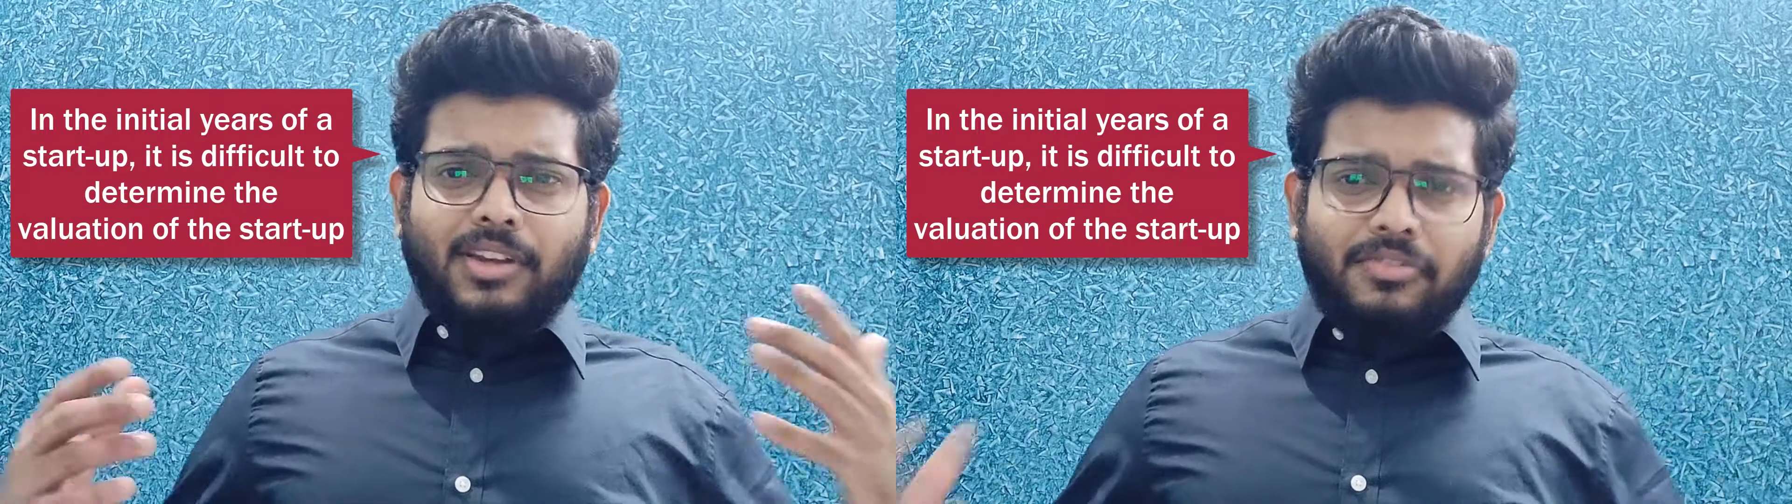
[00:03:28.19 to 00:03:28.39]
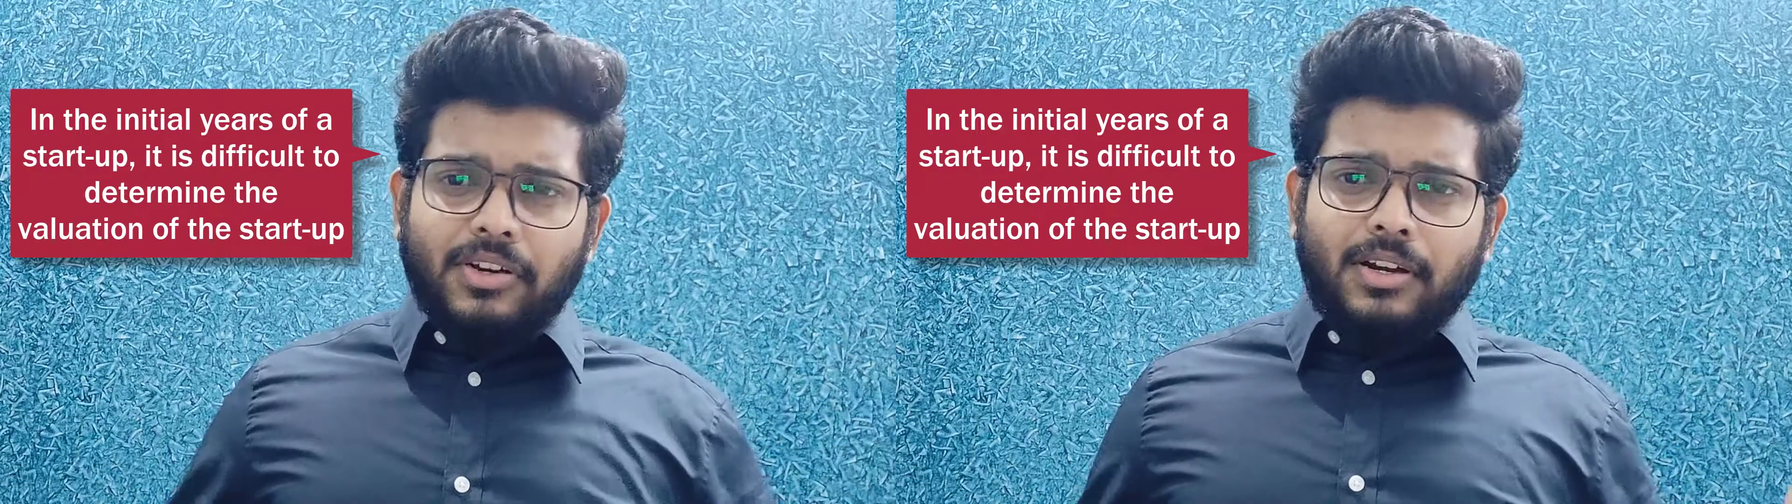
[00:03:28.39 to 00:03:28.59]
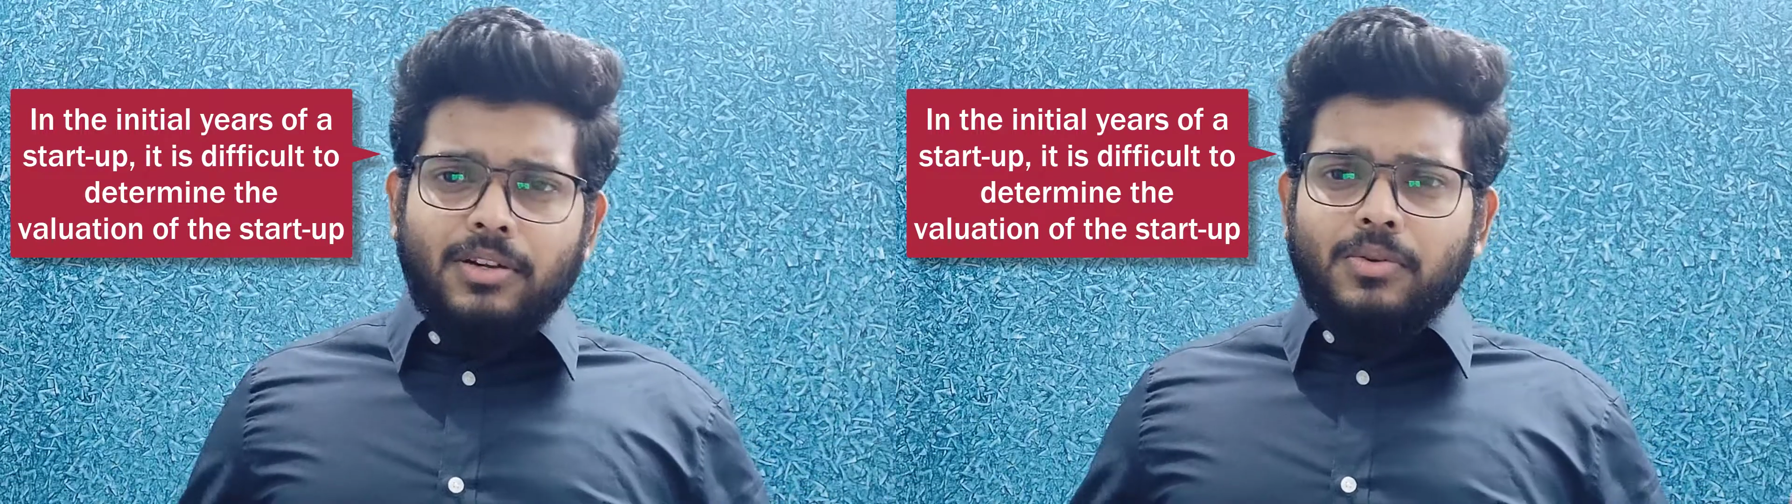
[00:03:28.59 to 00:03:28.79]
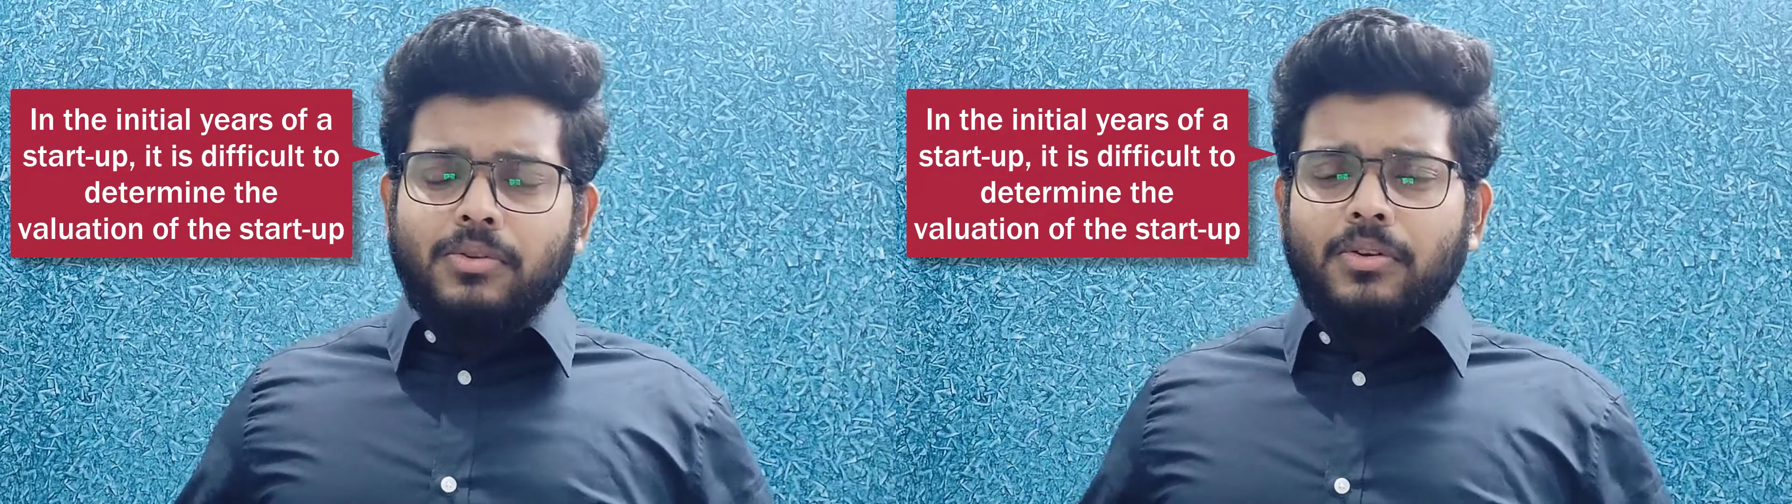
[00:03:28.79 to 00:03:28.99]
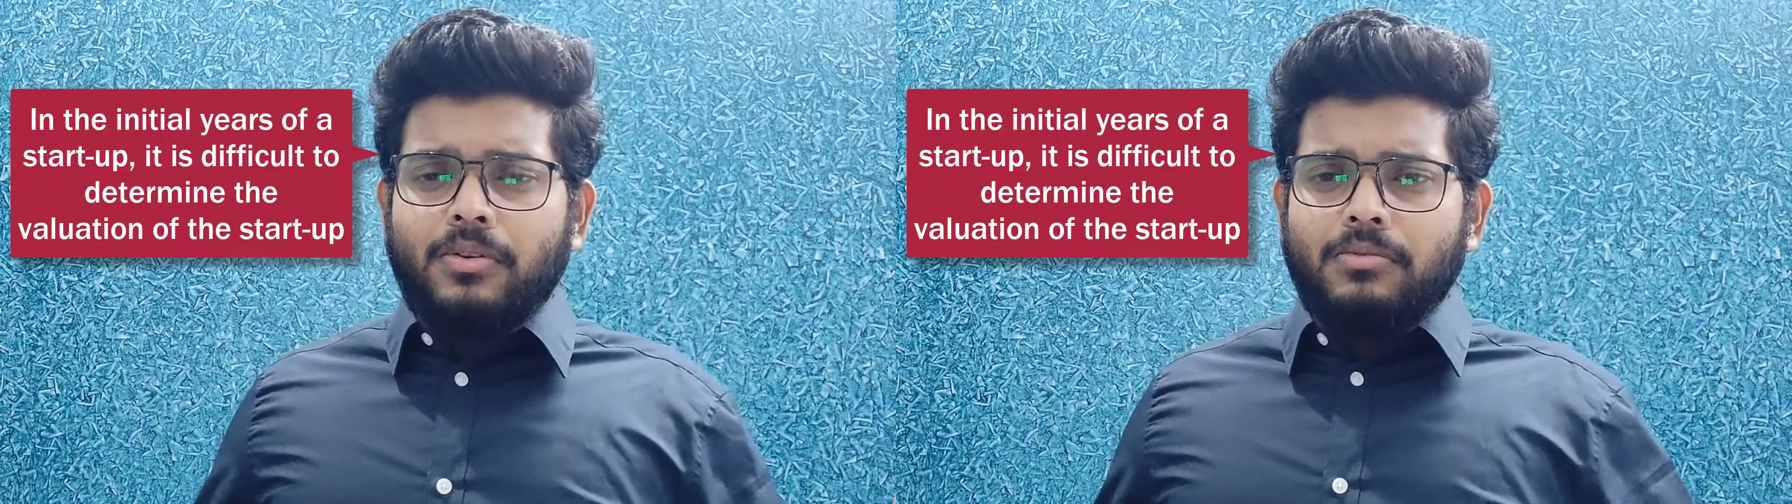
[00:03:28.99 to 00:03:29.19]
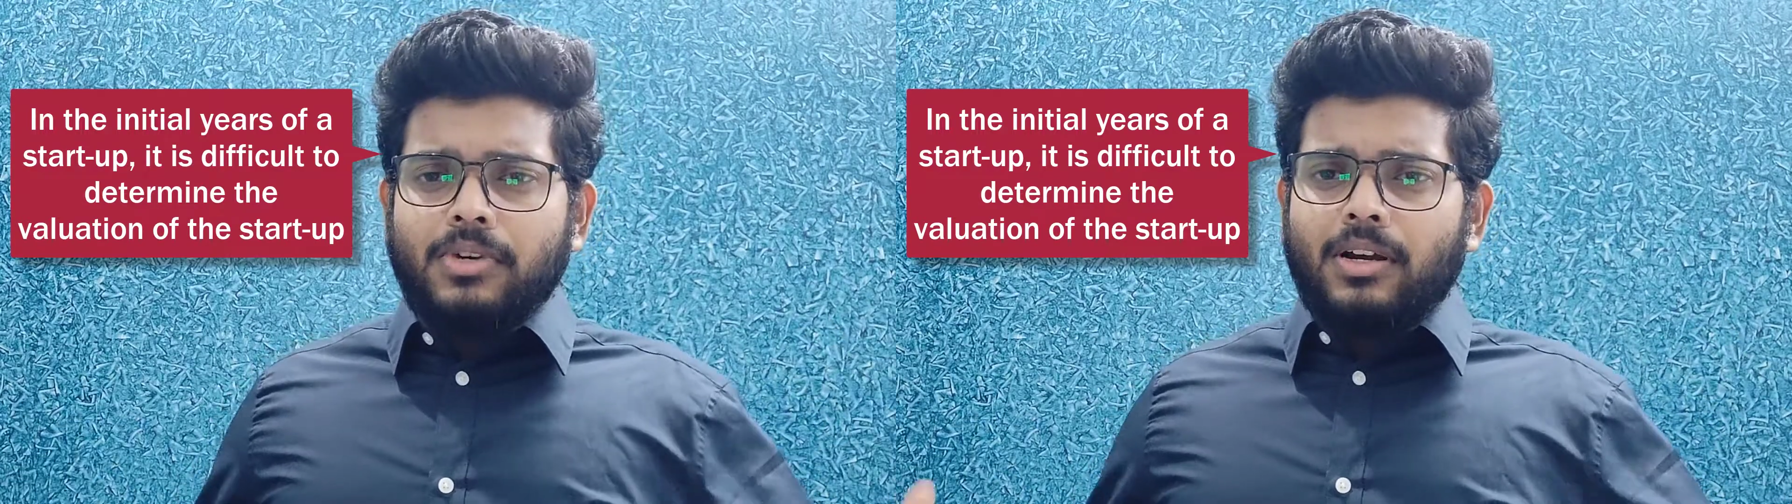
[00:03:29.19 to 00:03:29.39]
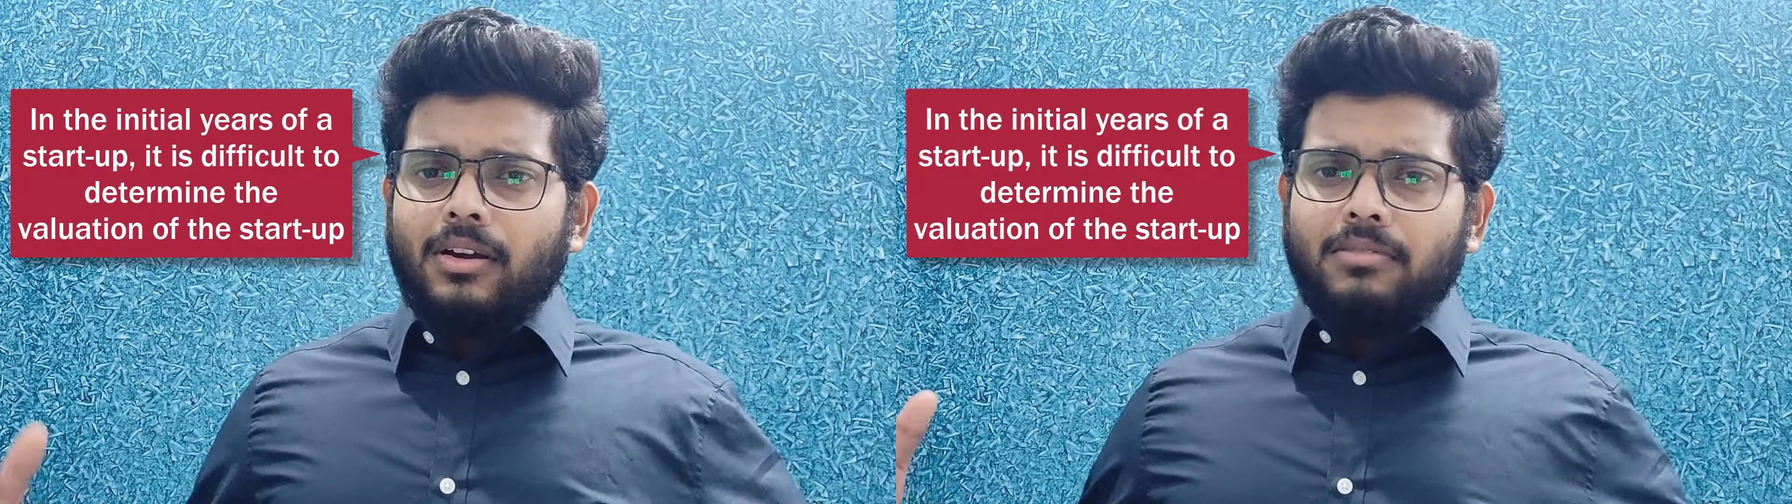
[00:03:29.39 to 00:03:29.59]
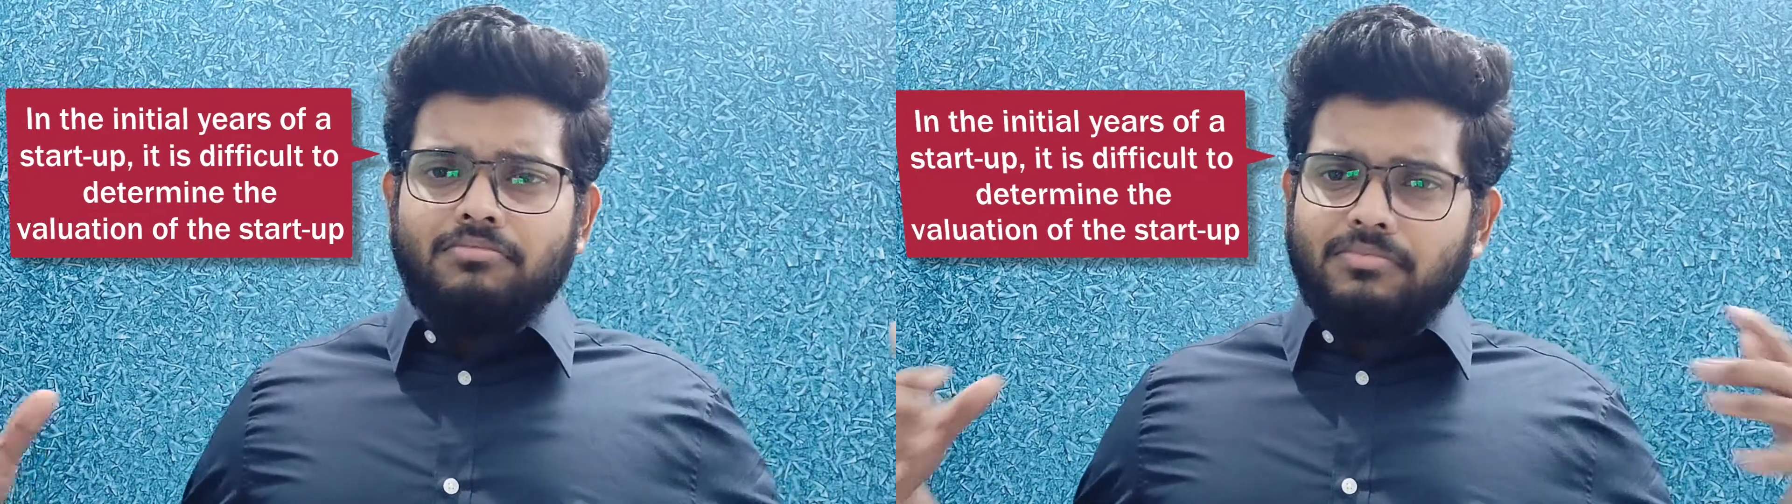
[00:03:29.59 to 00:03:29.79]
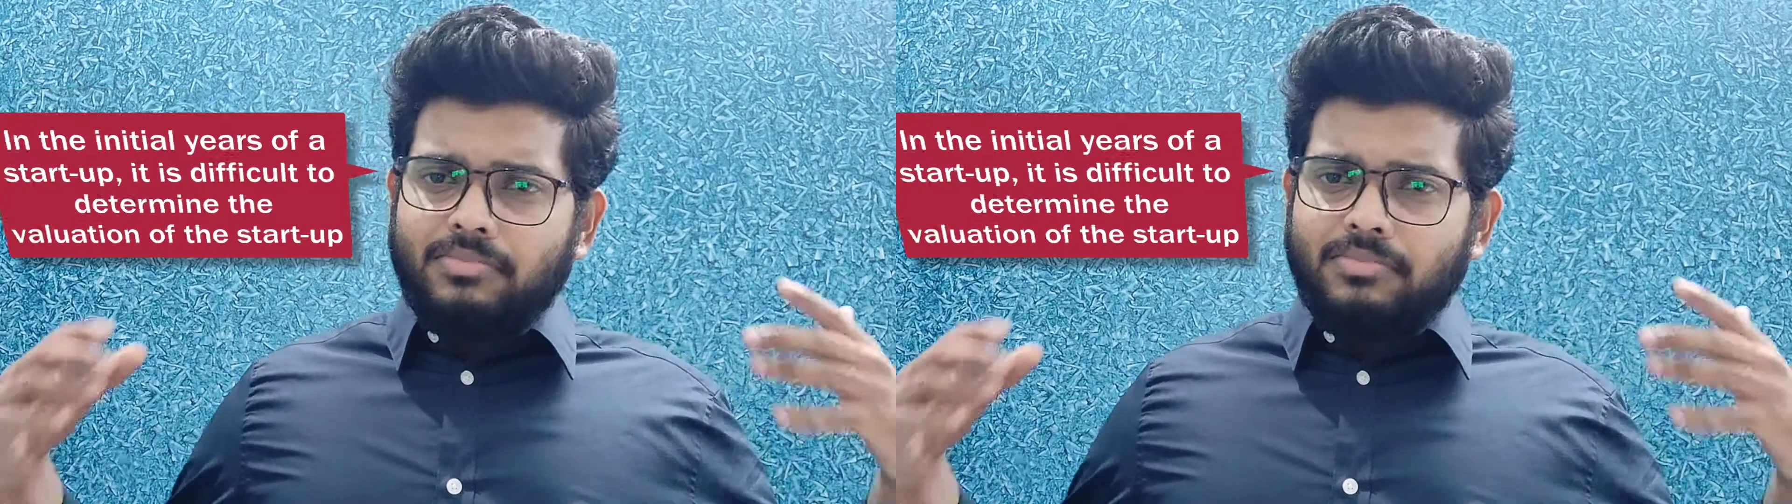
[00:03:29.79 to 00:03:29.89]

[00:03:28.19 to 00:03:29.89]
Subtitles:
difficult to